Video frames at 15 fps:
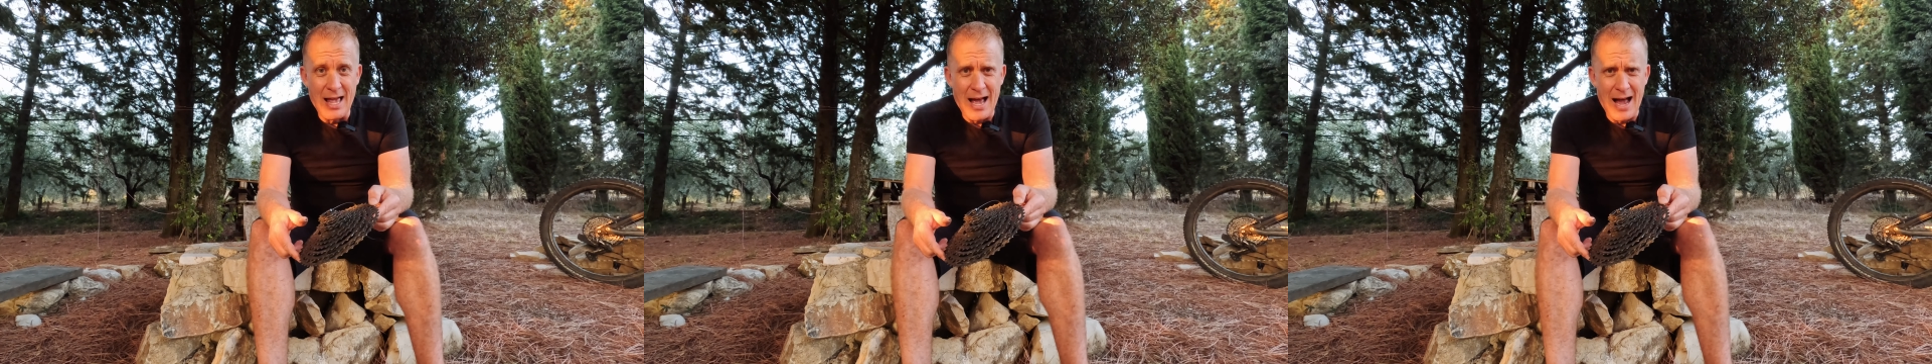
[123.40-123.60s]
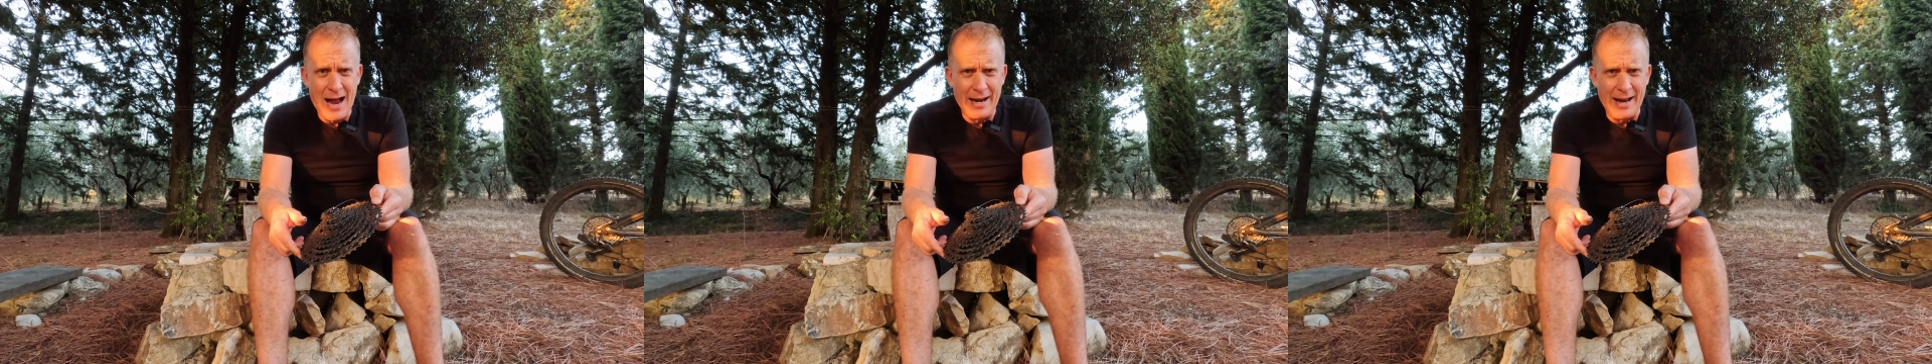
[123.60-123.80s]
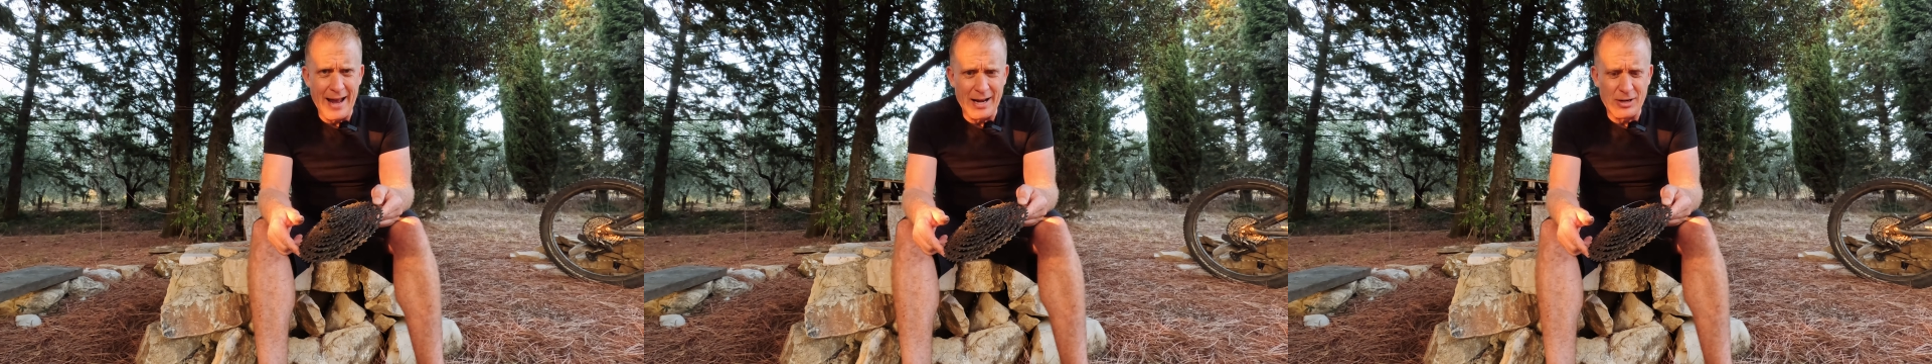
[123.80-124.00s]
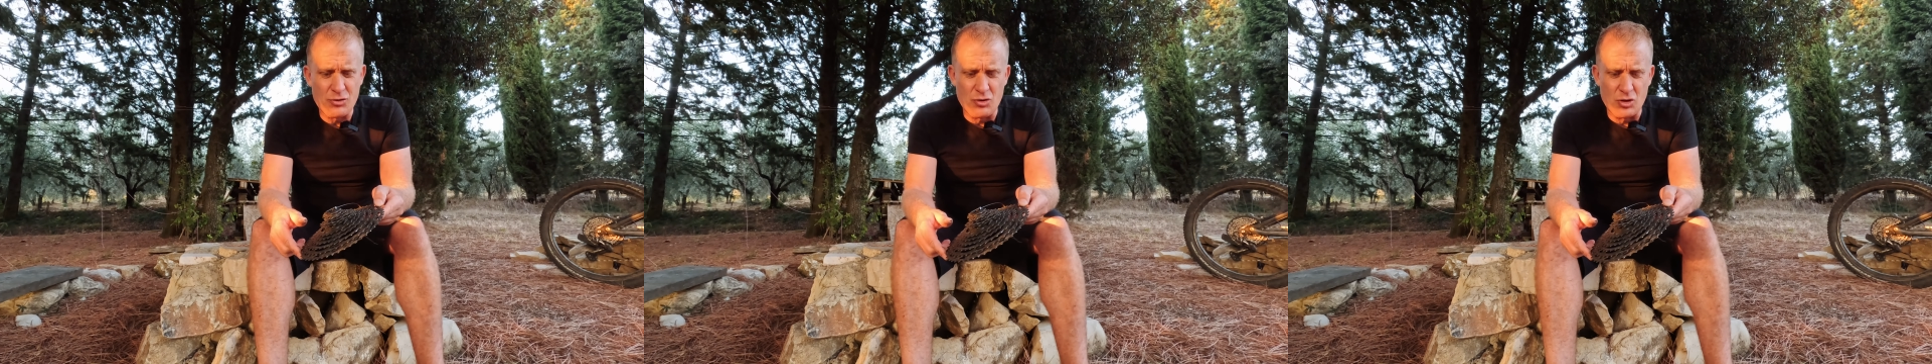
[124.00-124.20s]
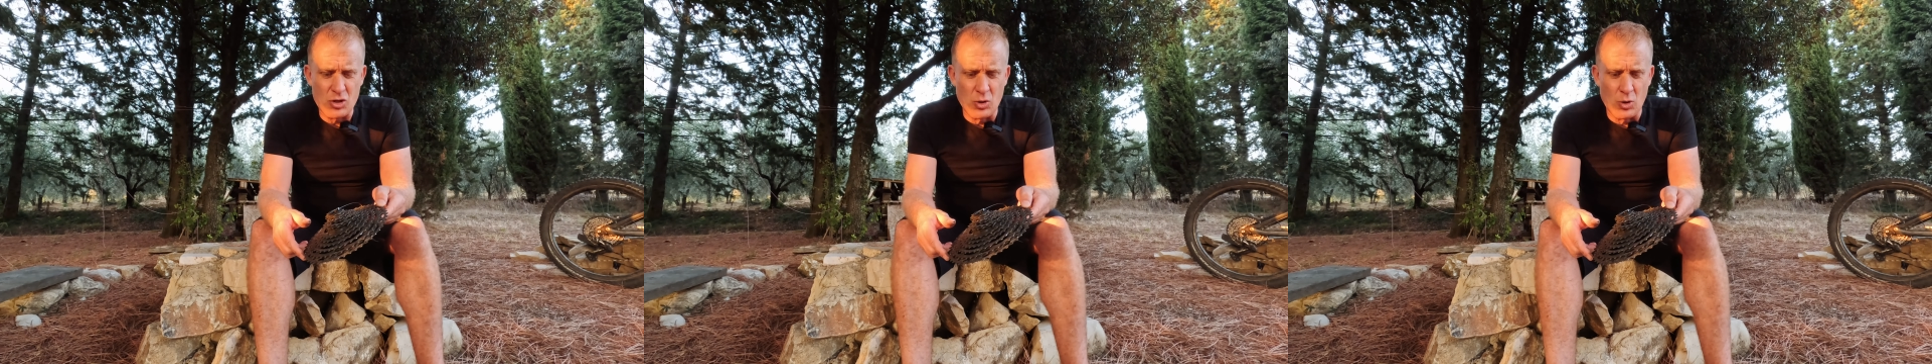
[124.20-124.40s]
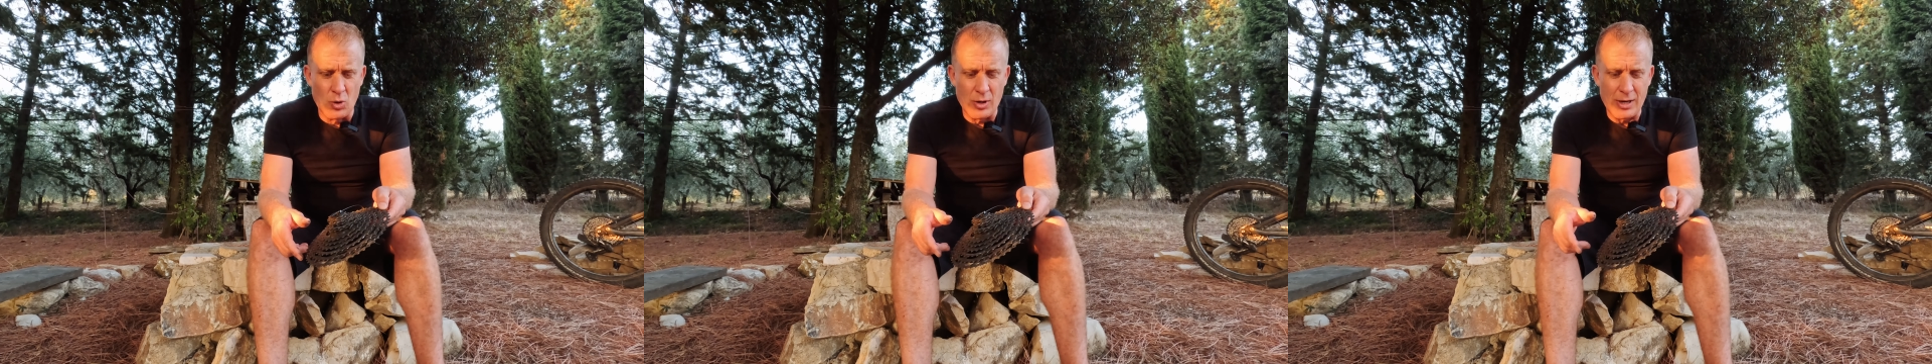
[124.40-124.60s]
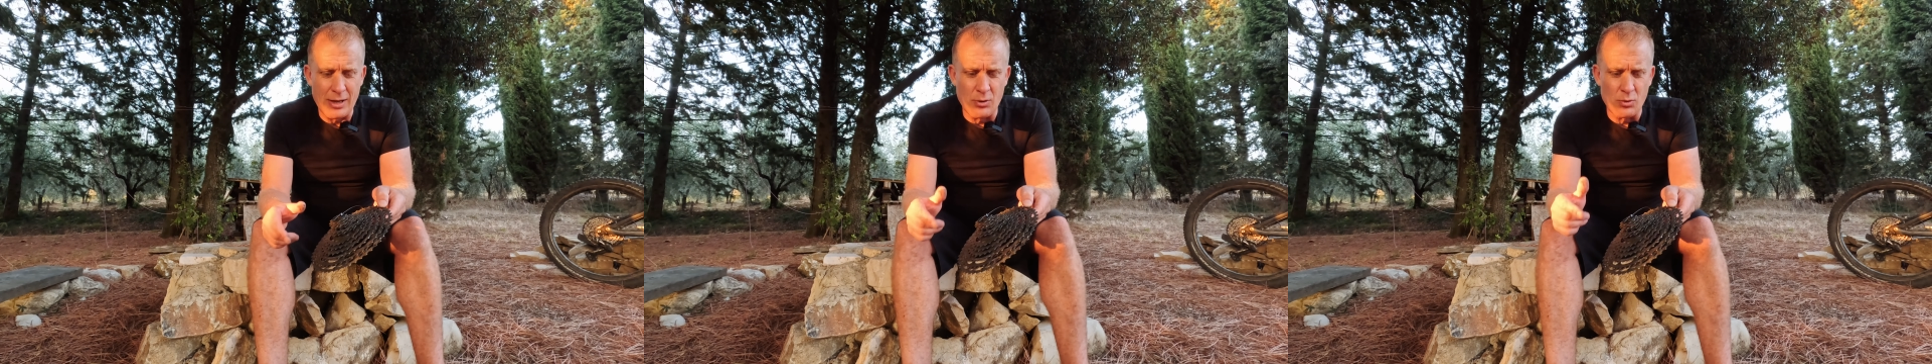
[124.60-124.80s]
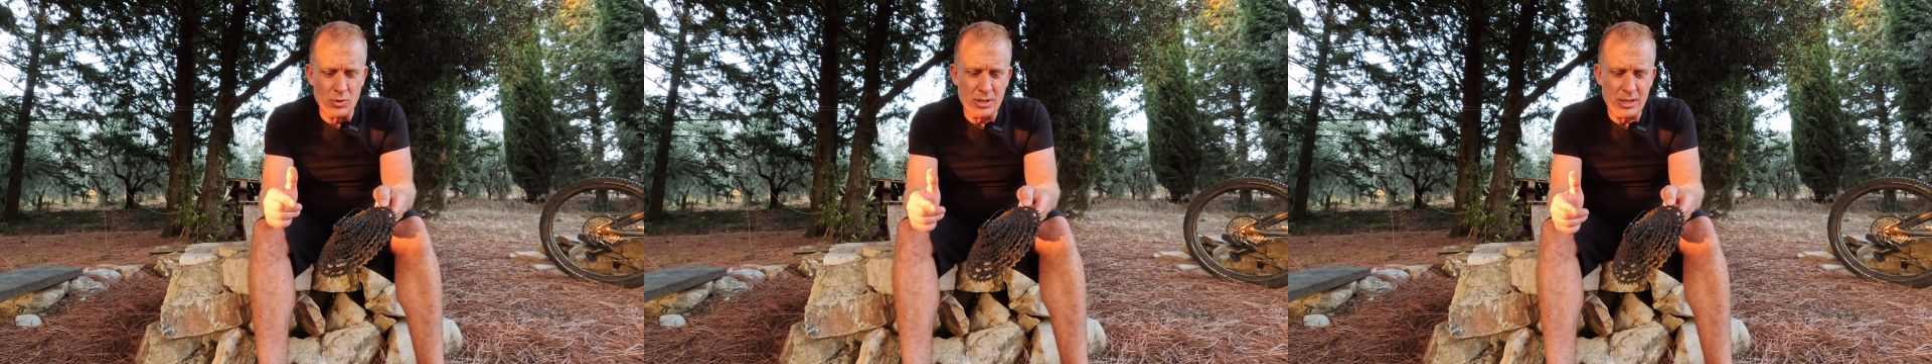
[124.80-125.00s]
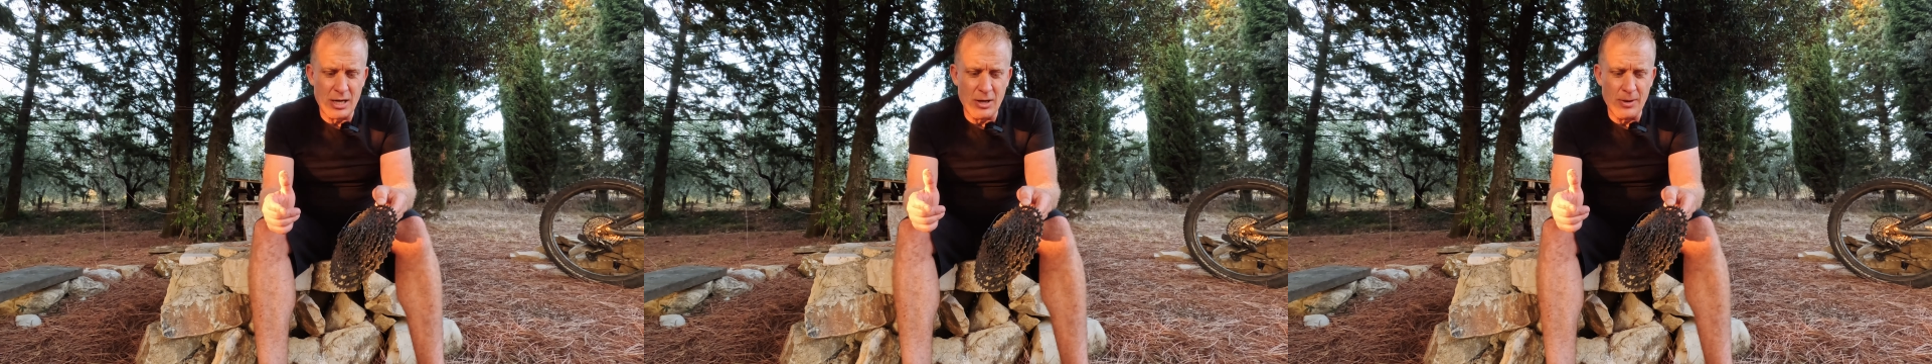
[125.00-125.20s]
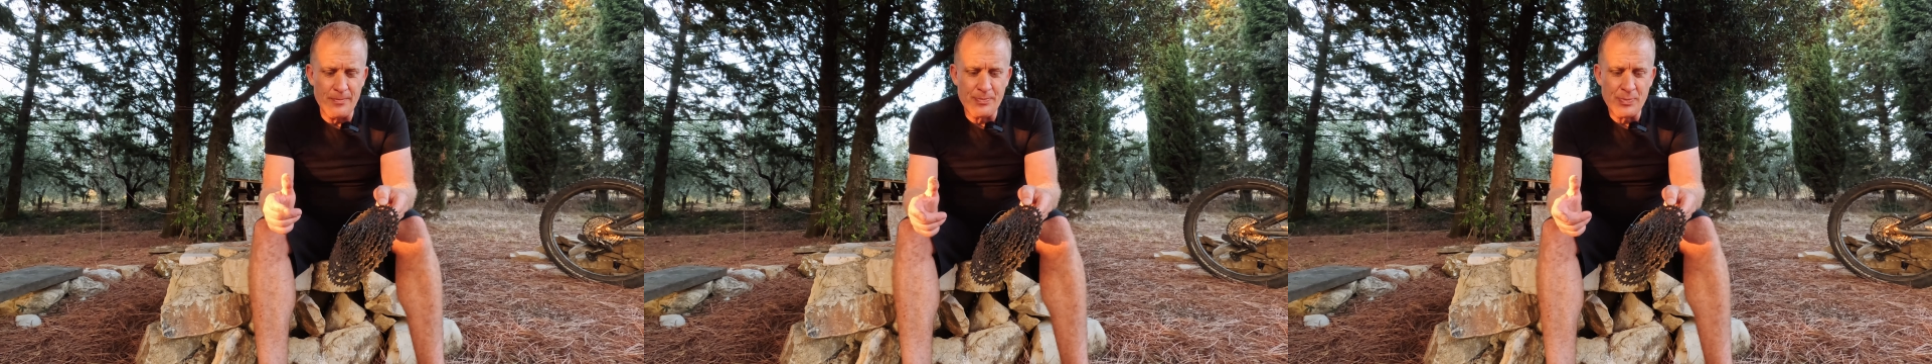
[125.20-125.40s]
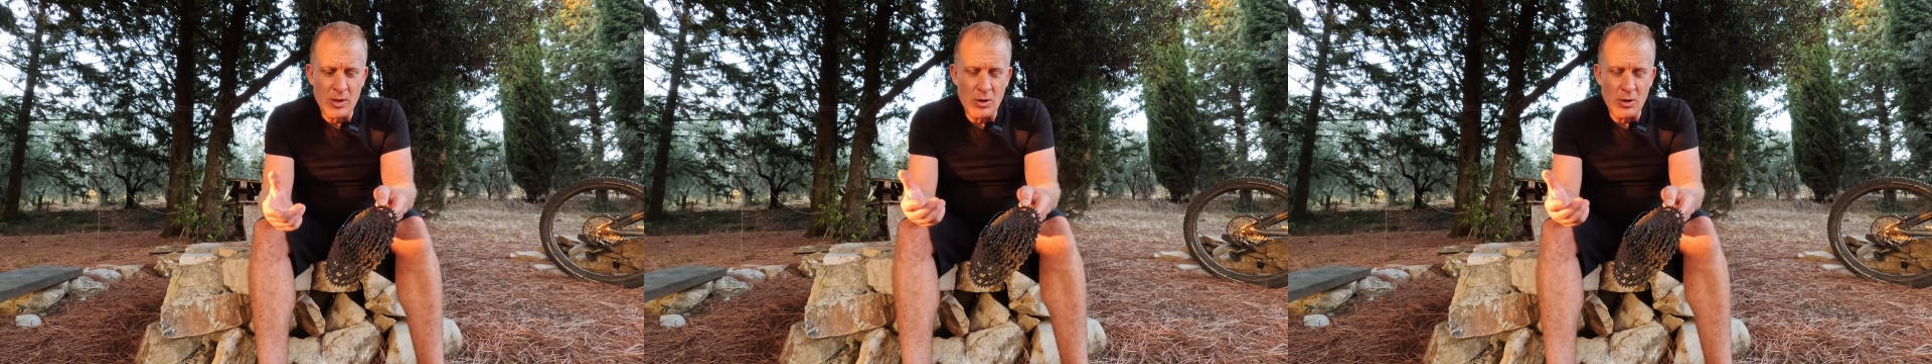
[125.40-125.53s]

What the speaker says: and extra torque, and also